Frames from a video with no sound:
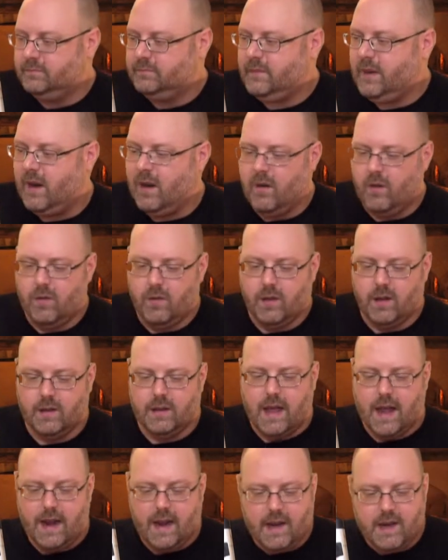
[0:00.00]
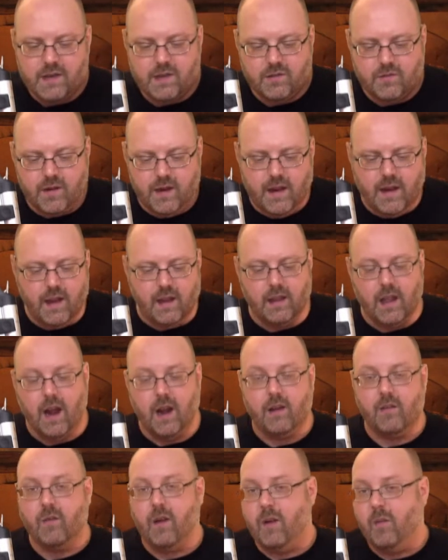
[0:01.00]
you know, a lot of history, a
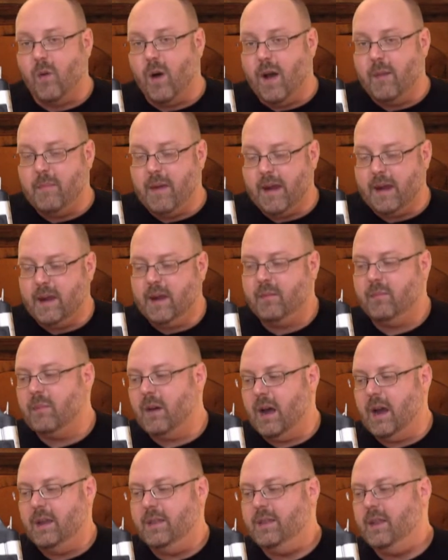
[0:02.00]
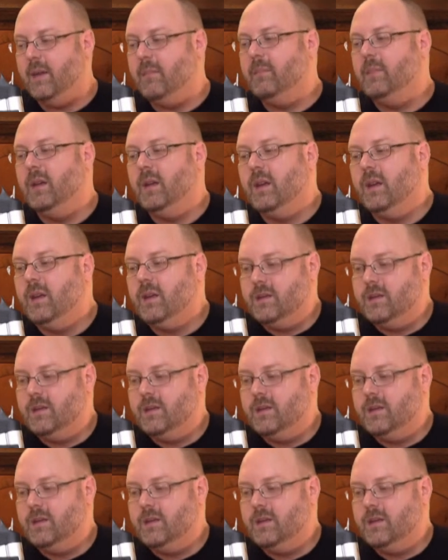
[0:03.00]
lot of great winemaking behind them.